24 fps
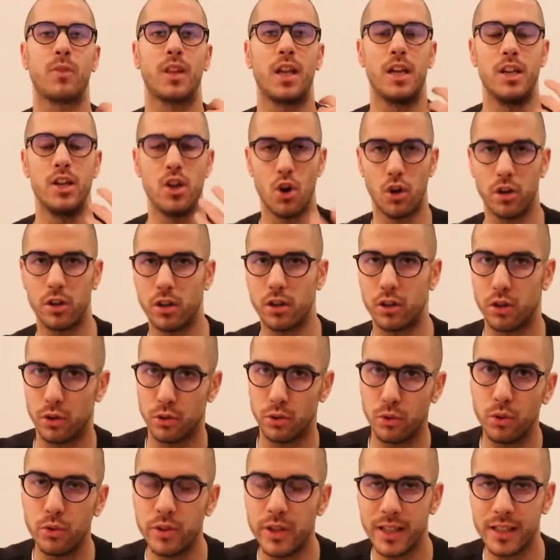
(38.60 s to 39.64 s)
In order to
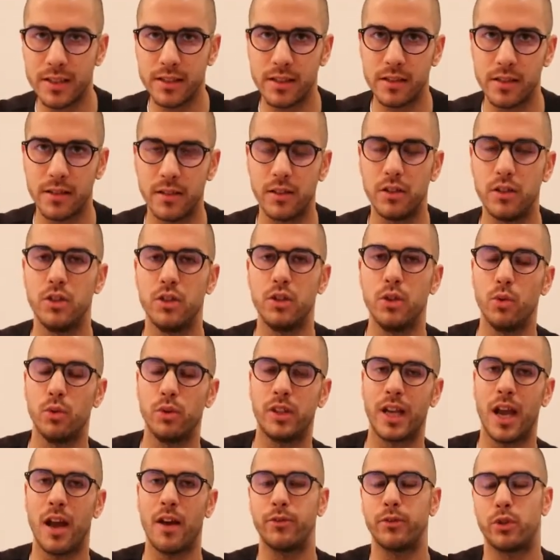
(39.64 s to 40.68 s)
do this, you
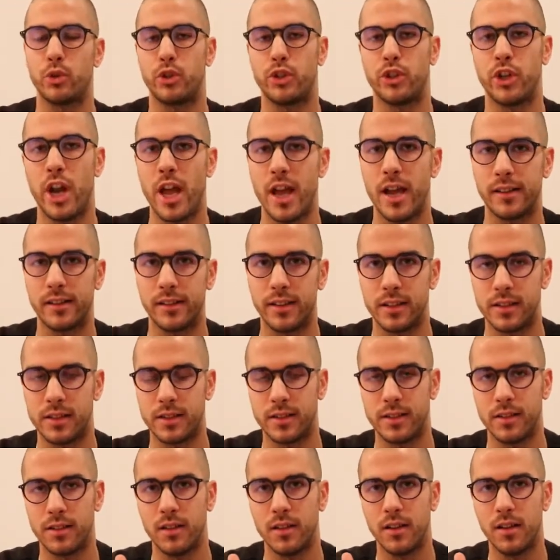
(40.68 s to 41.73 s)
would have to share
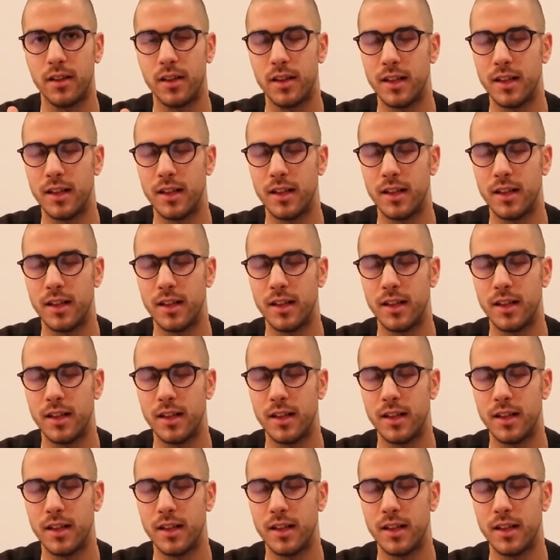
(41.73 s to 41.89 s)
this